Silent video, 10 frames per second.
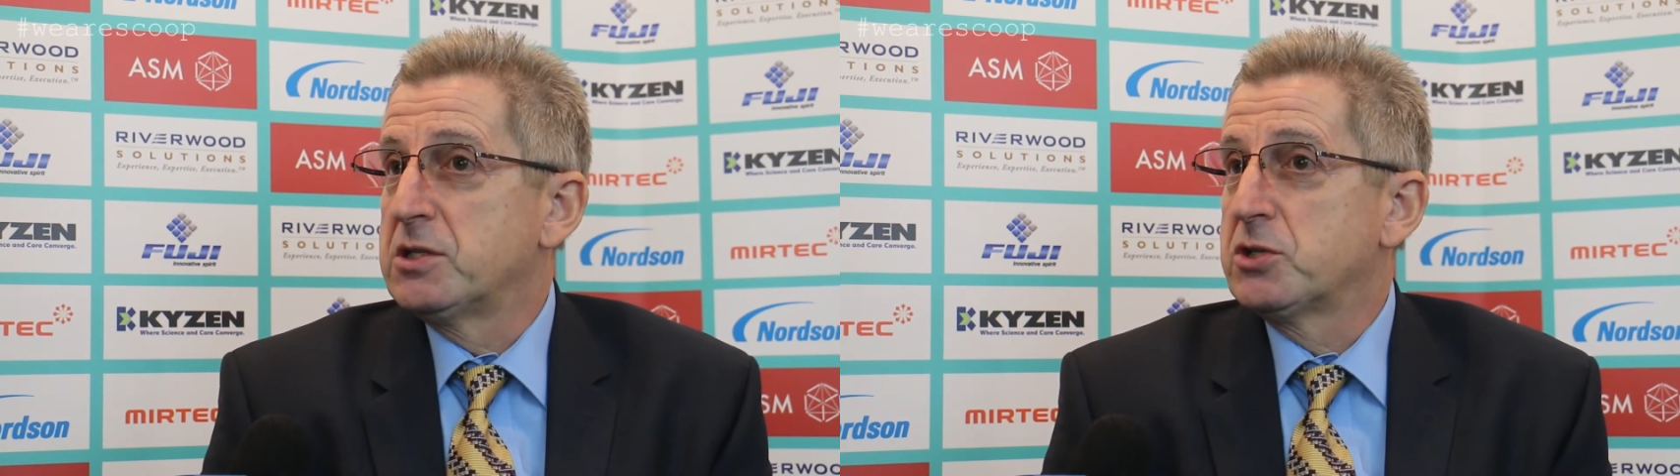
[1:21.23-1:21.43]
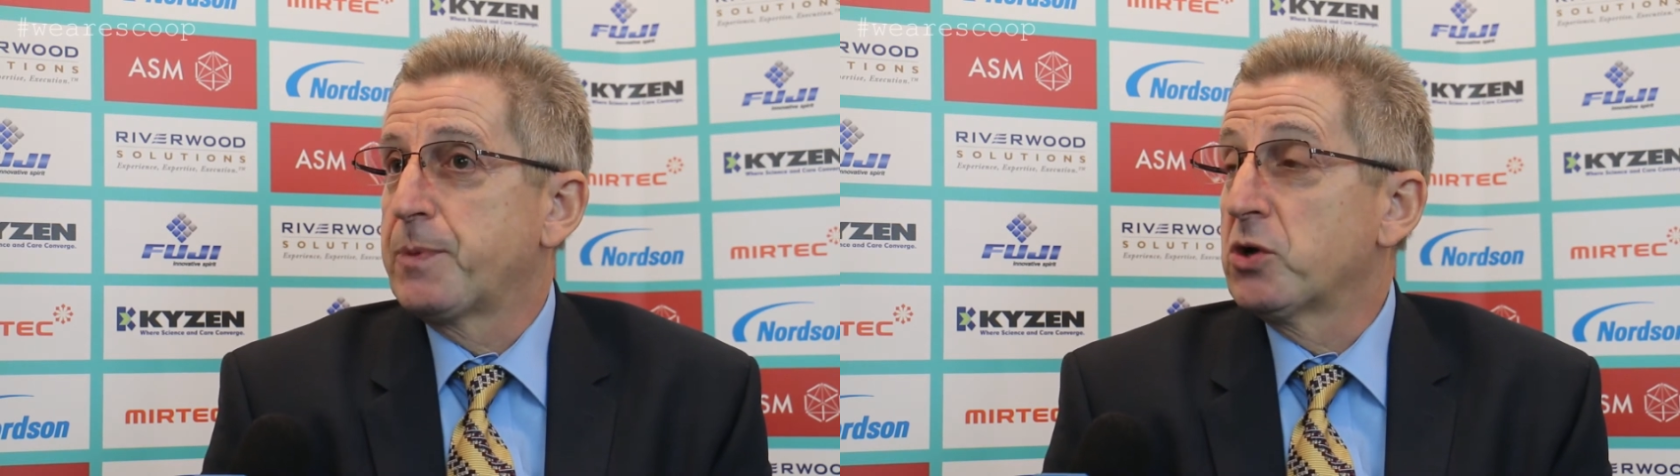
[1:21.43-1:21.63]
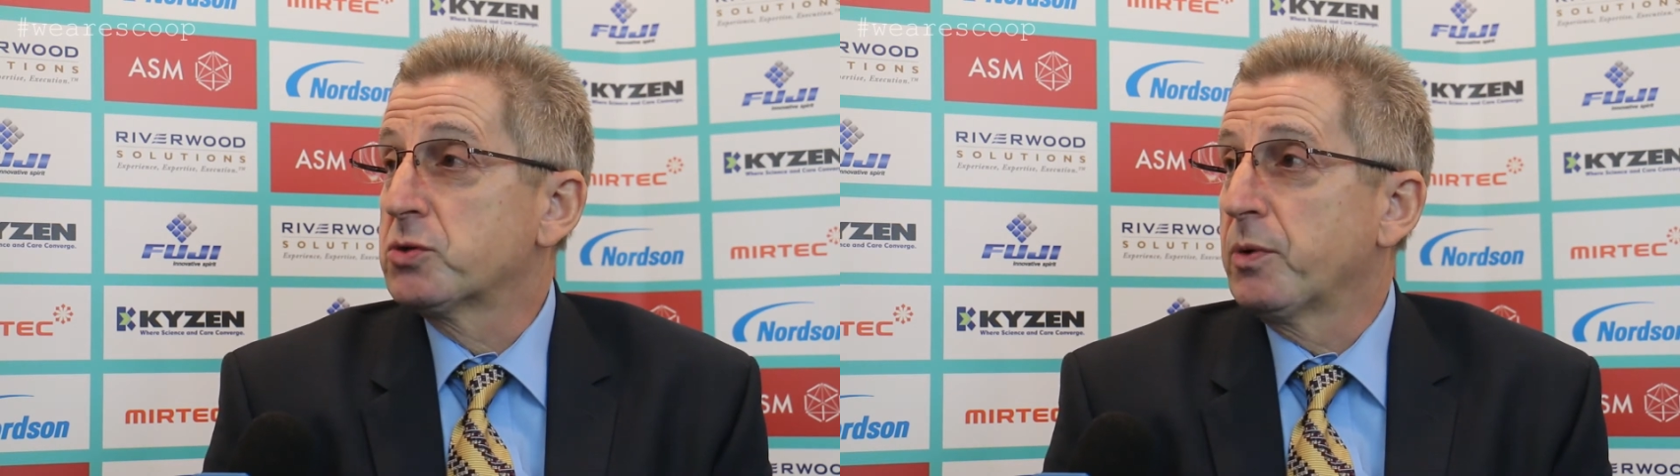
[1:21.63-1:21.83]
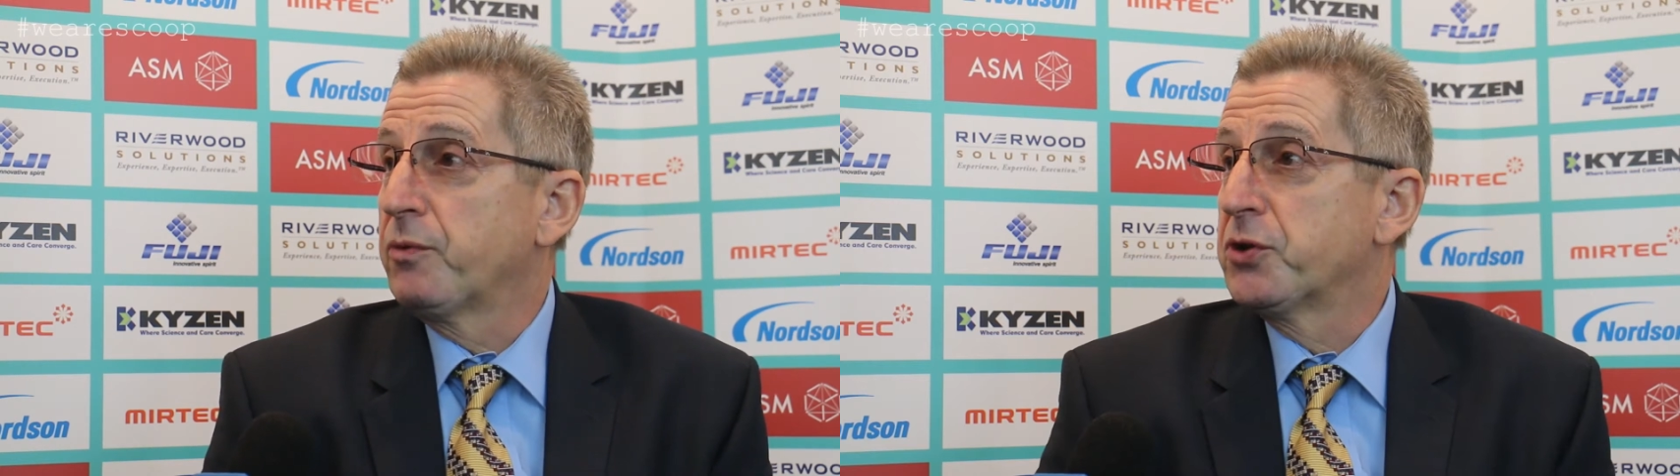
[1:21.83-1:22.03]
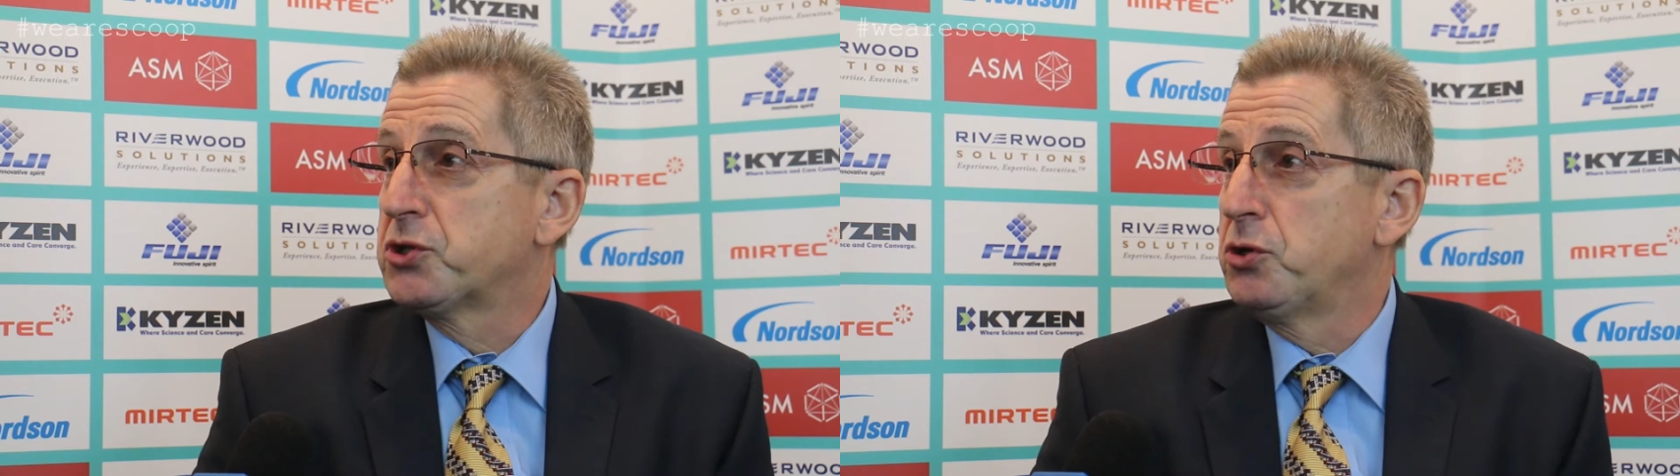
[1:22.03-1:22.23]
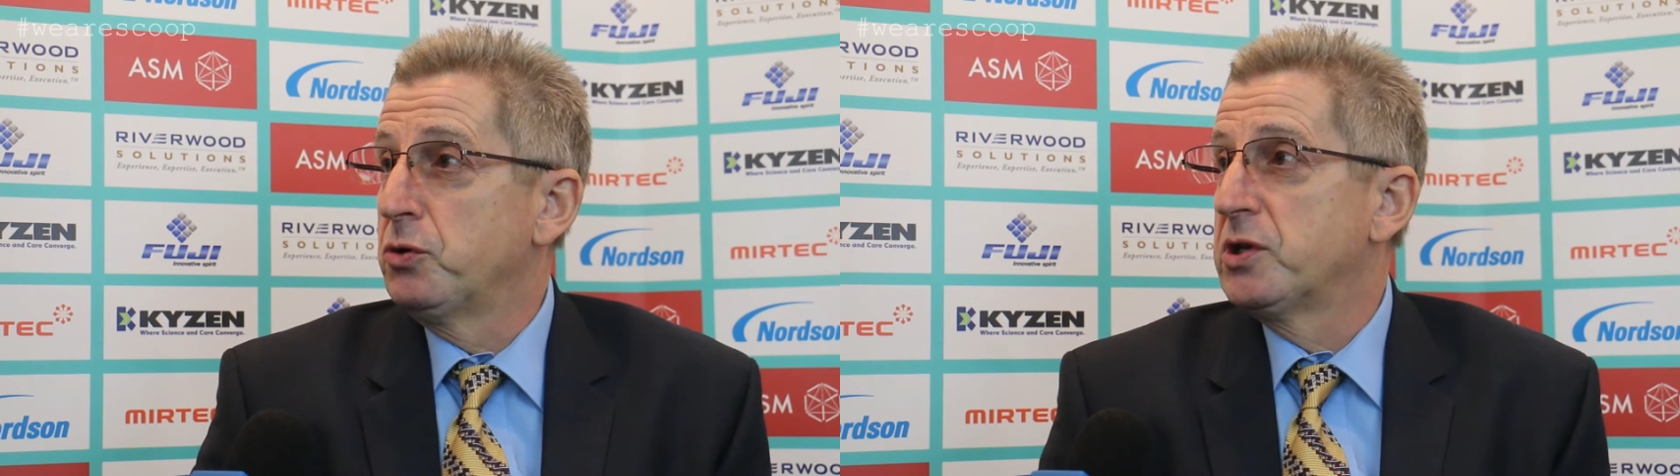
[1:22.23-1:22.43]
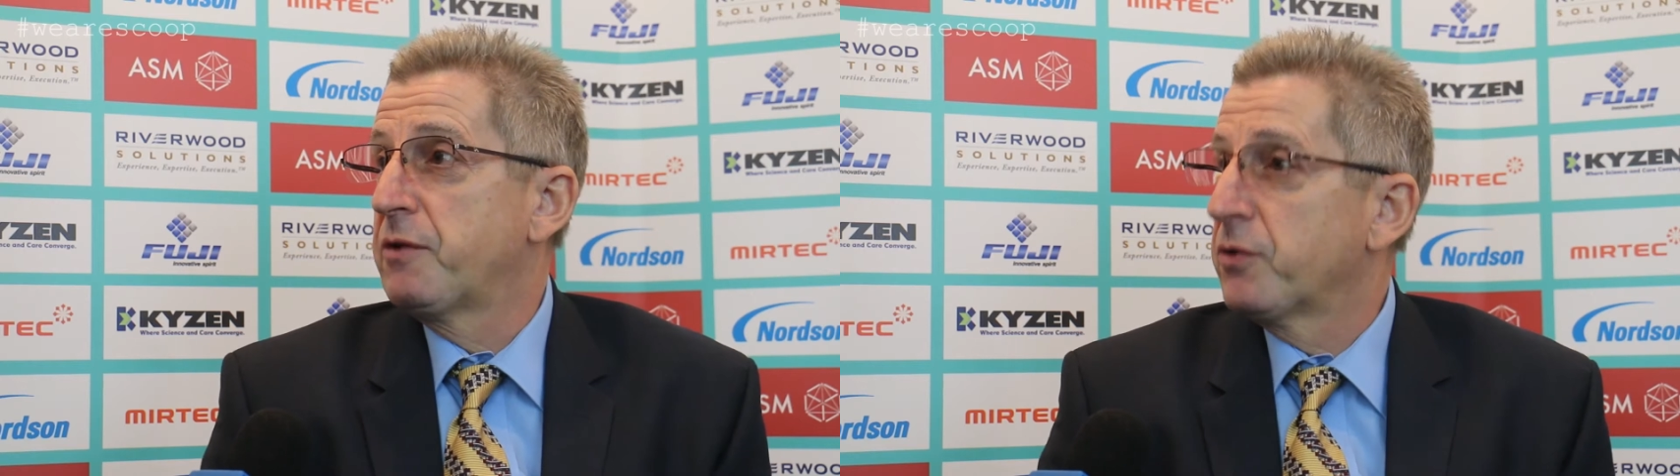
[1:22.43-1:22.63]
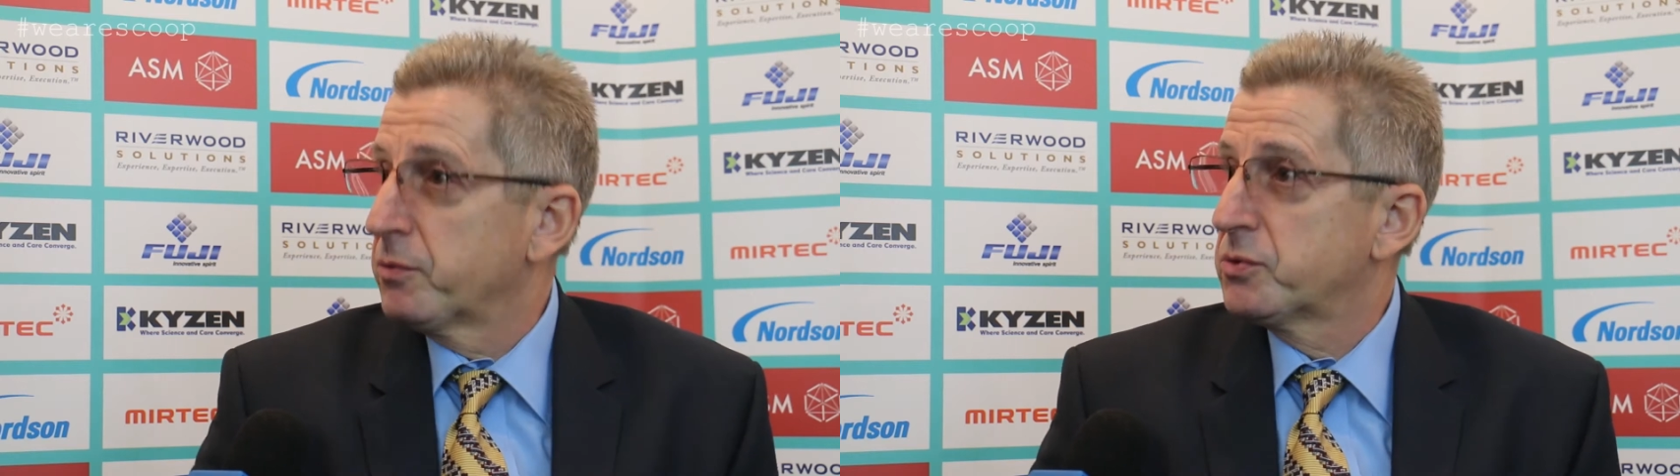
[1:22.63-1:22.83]
disposable for two
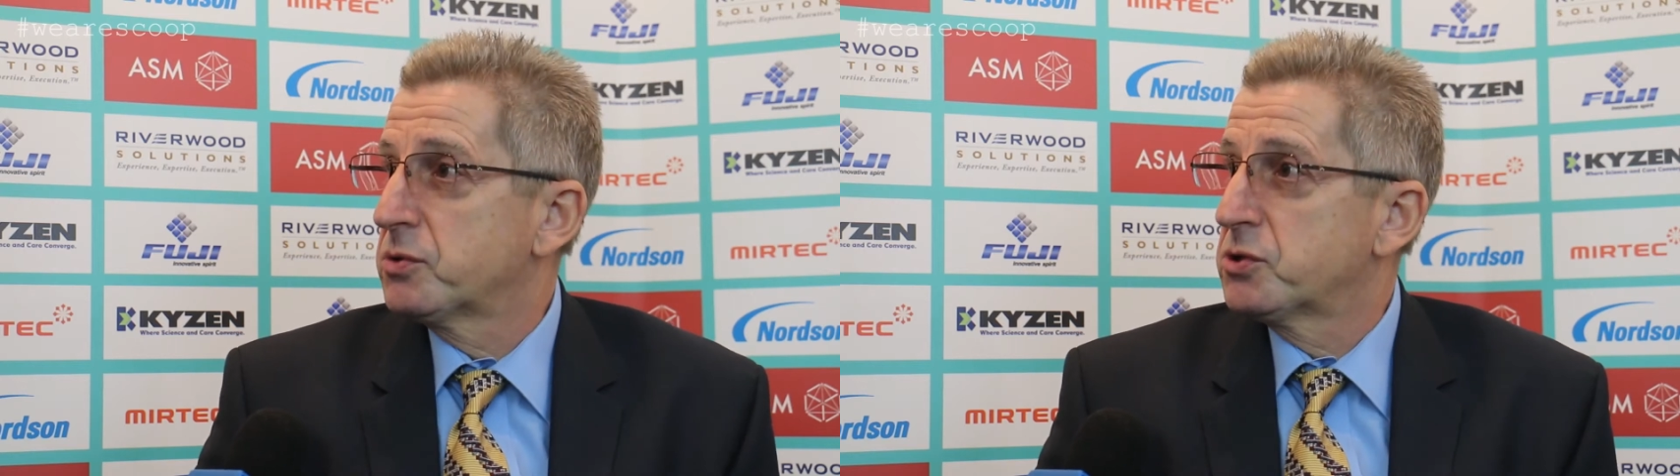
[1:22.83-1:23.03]
different